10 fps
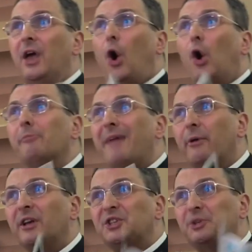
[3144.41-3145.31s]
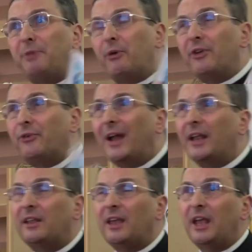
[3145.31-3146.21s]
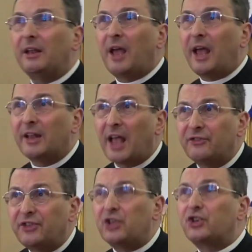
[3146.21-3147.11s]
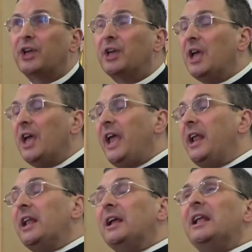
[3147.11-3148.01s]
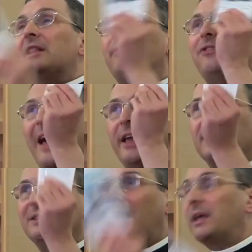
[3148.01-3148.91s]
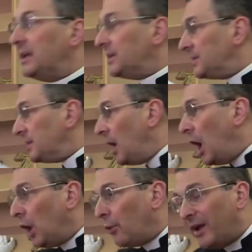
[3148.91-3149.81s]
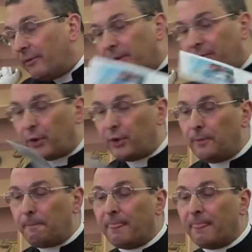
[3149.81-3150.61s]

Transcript: Whole Marian spirituality and teaching in little flyers like this, all available for you.